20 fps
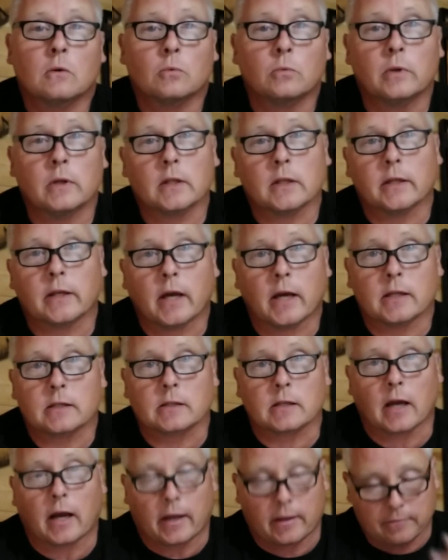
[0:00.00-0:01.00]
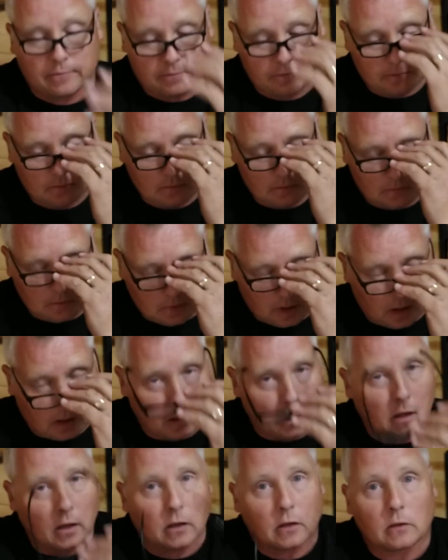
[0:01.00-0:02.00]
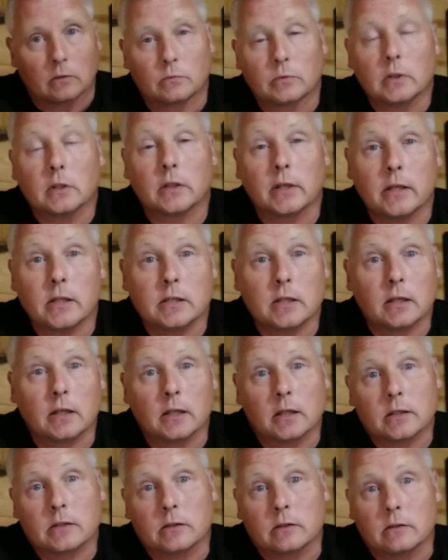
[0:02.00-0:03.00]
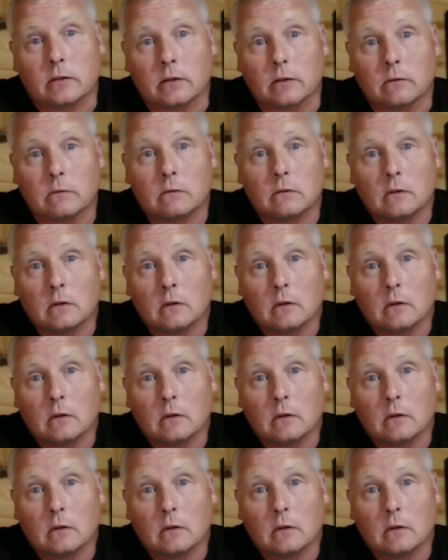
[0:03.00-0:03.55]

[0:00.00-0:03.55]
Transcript: Really nice guy. Uh, real easy to listen to.